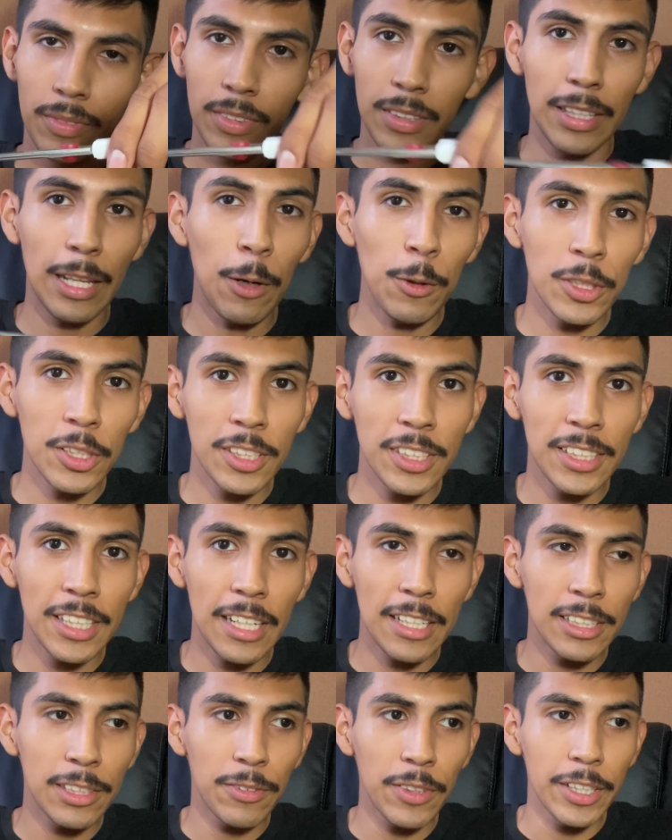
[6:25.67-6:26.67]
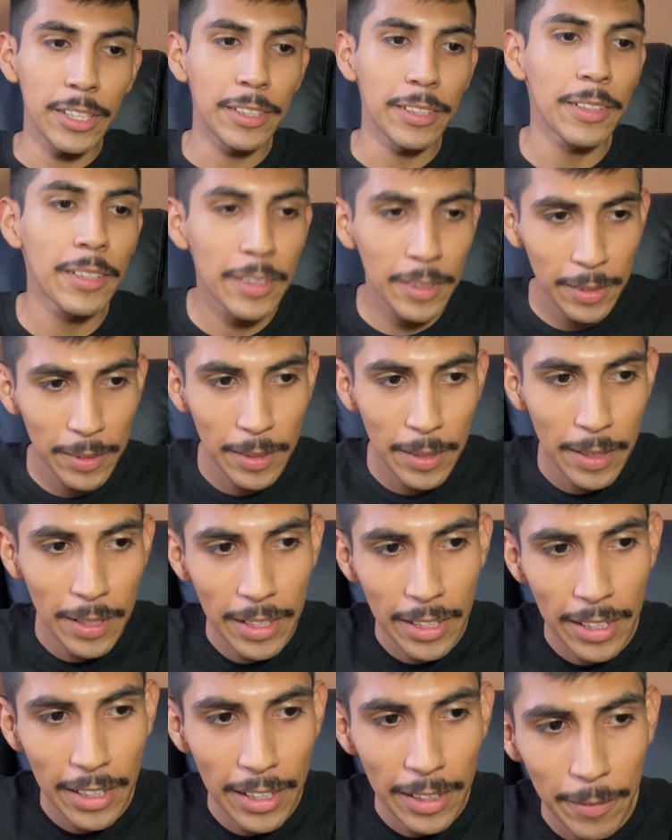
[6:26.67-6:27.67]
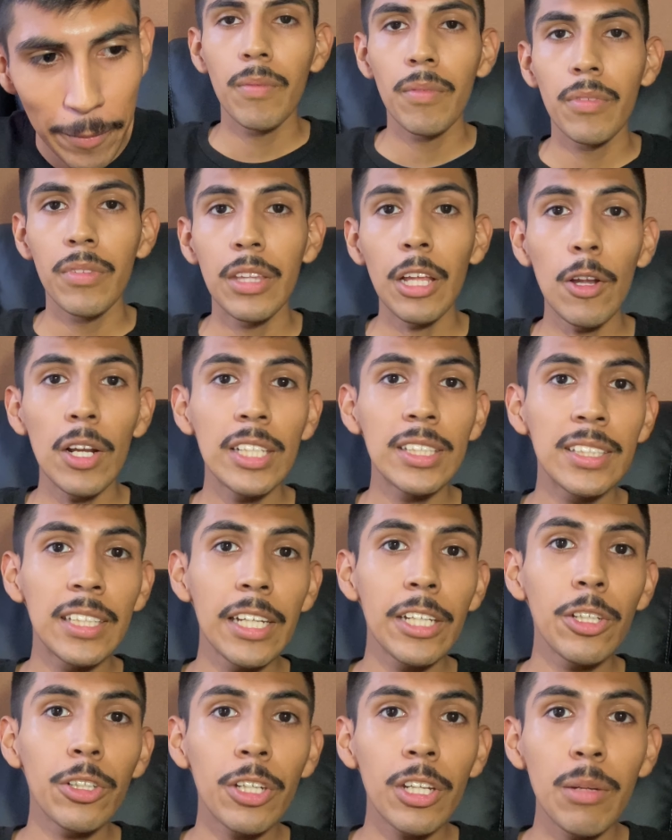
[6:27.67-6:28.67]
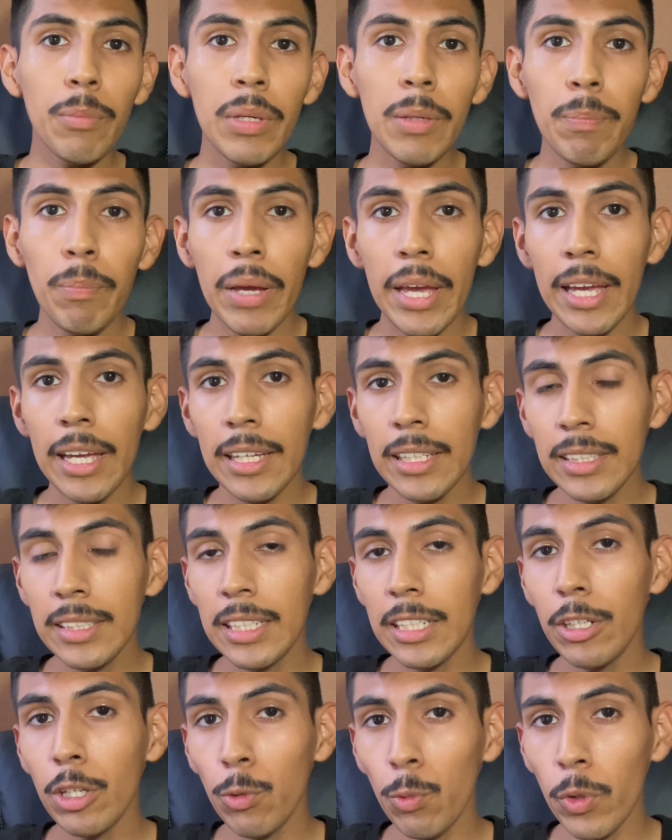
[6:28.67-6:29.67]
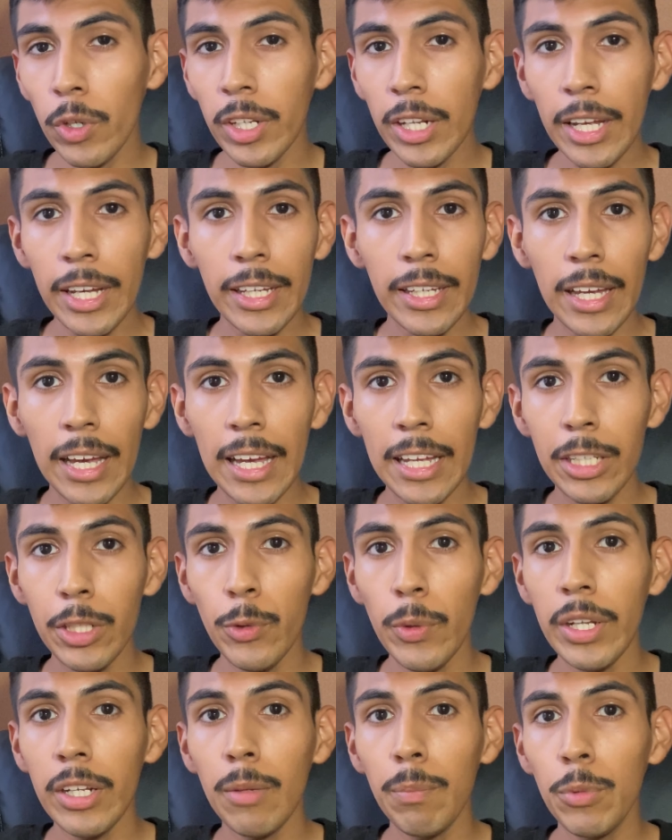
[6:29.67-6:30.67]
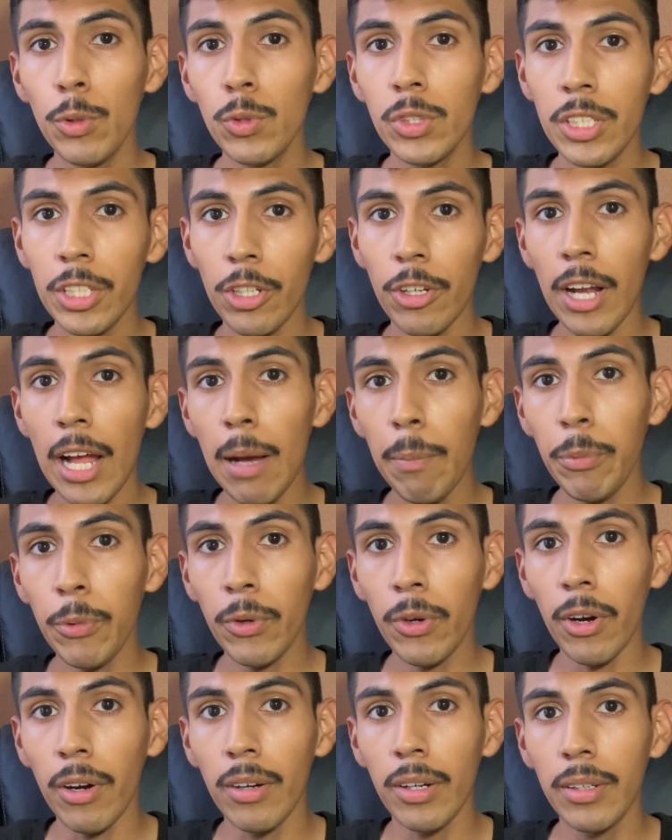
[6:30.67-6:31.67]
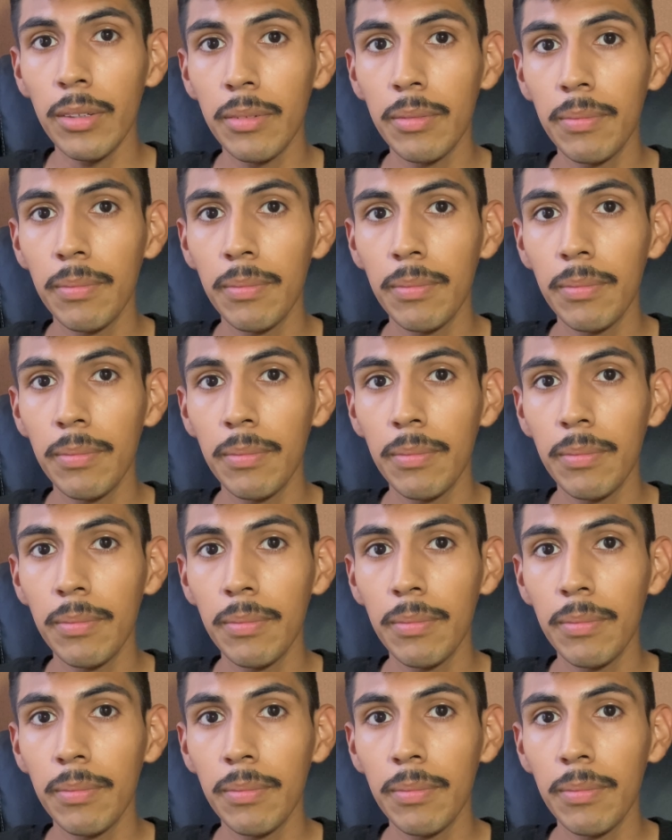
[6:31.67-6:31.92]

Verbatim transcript: That was unsatisfying. Now, let's say you're going to be paying dinner one night and you end up using your Apple card.